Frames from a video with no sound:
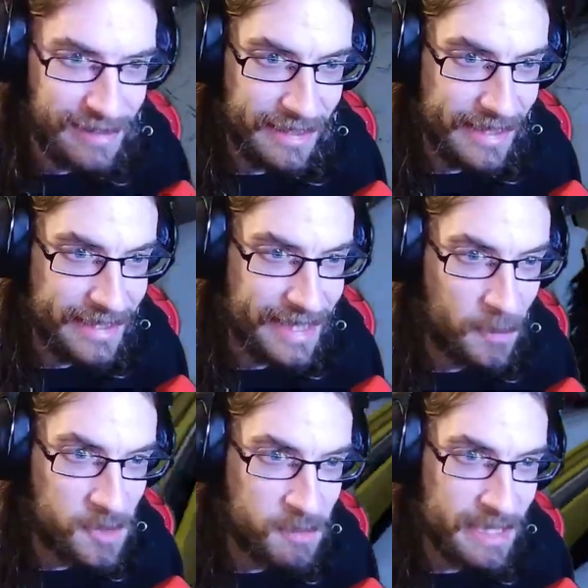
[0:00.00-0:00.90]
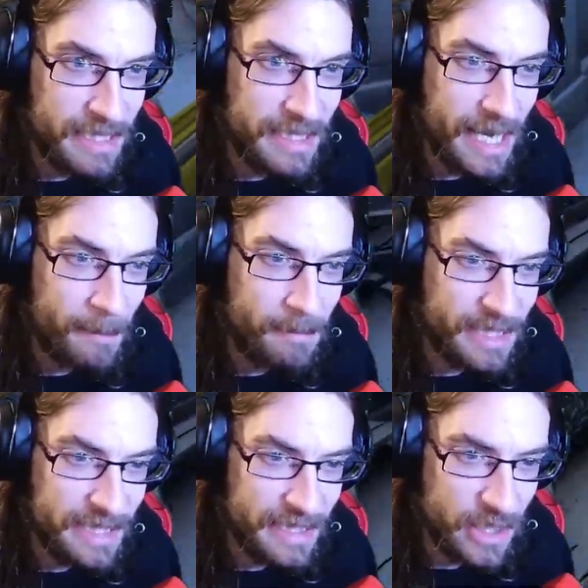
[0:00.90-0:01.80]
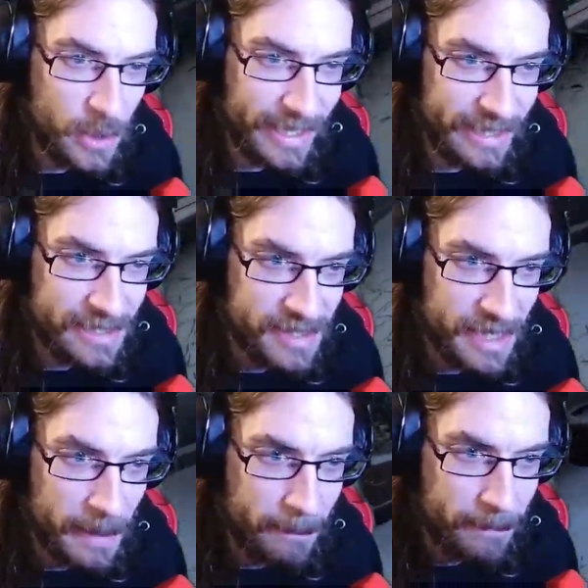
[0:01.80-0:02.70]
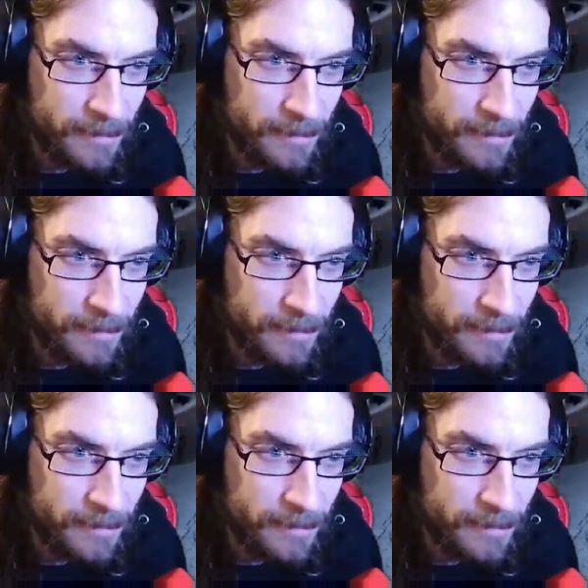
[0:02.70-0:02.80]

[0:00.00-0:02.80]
It helps me not be quick at this game,